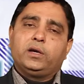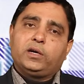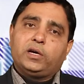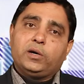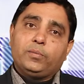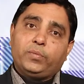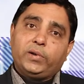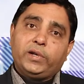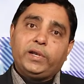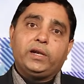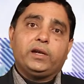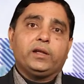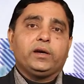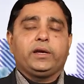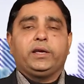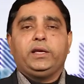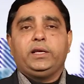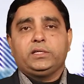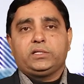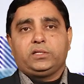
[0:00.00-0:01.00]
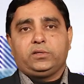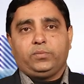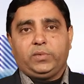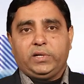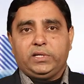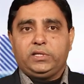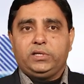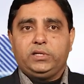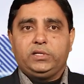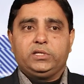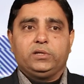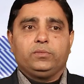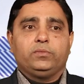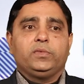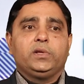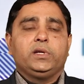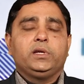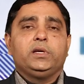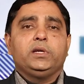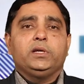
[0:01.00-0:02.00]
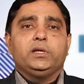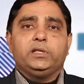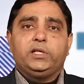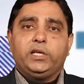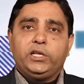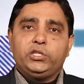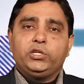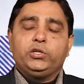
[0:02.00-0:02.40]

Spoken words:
Complaint against plagiarism. There